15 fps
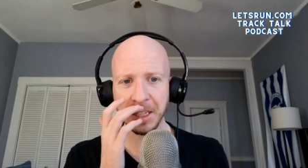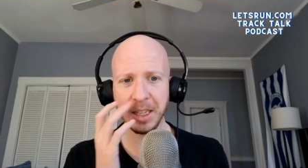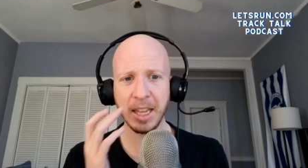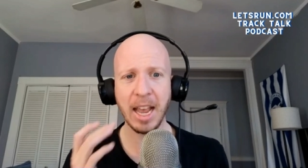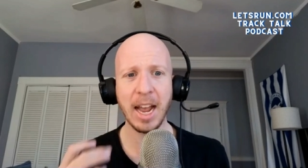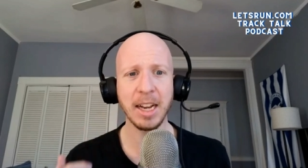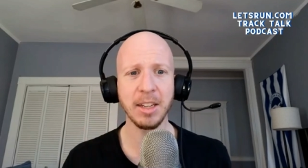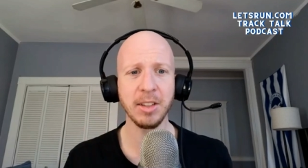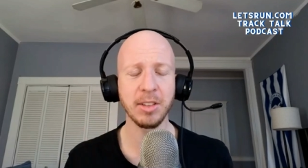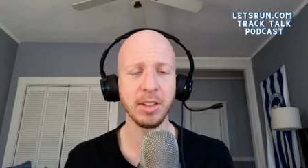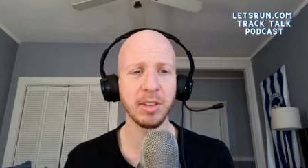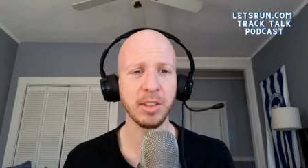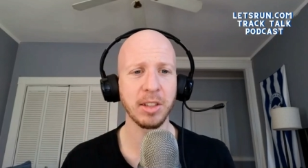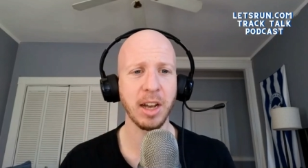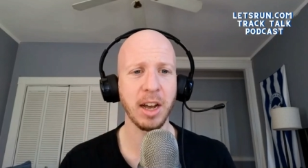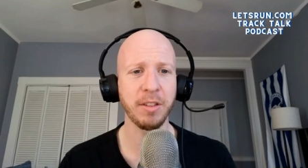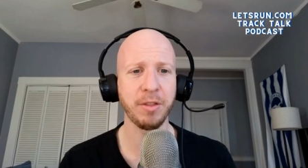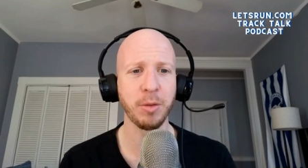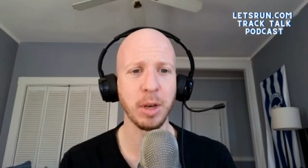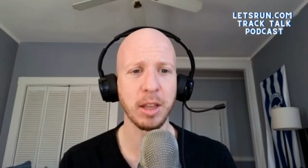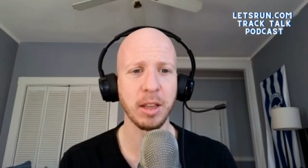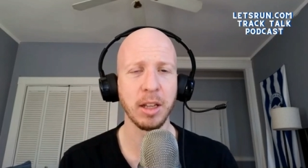cannons and stuff
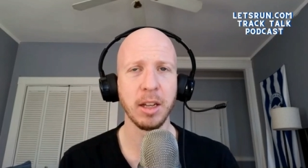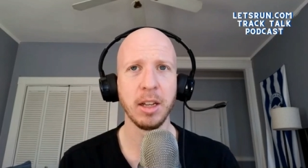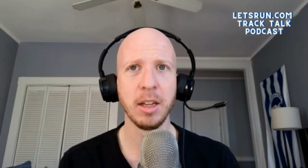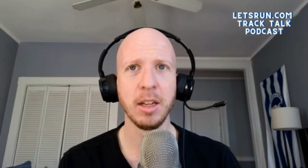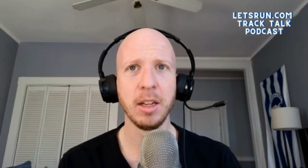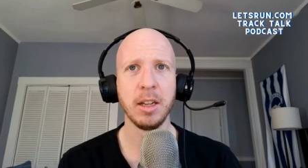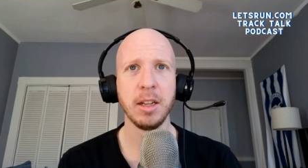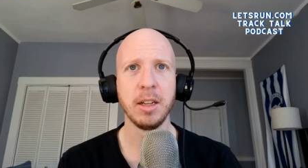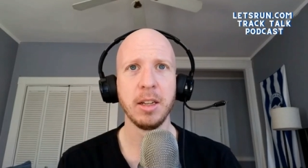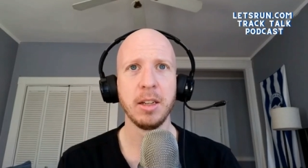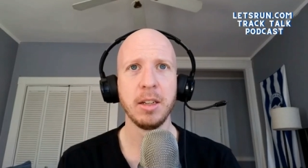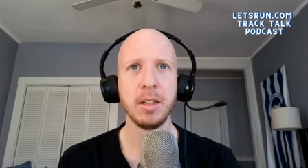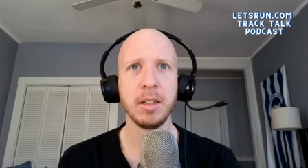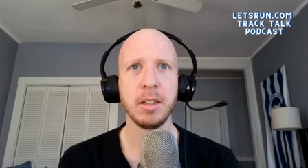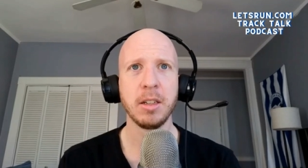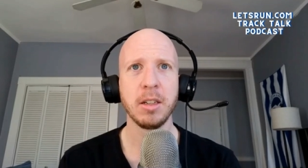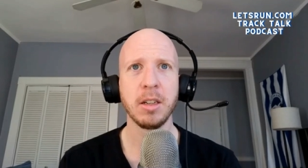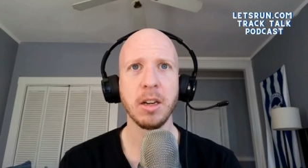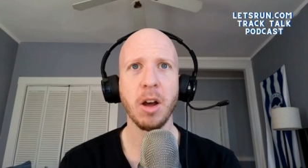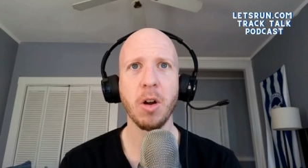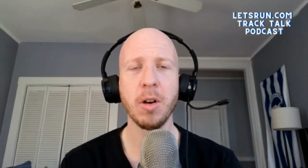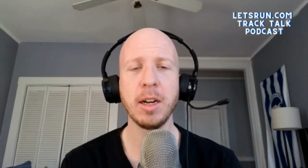with
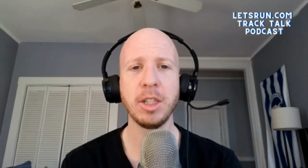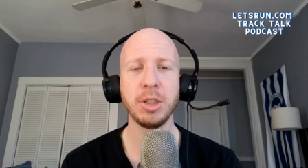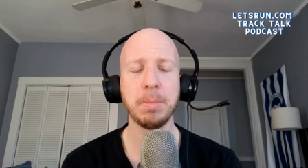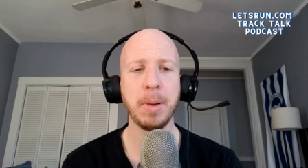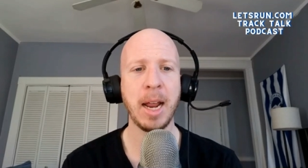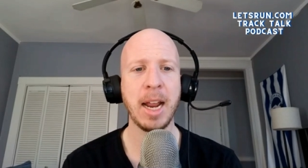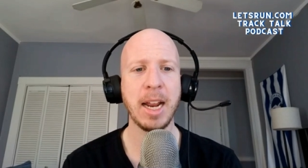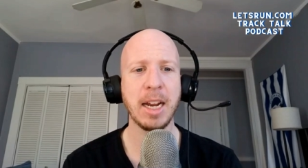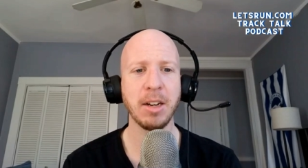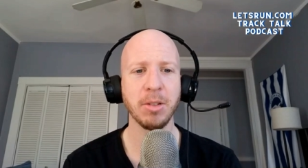orange paint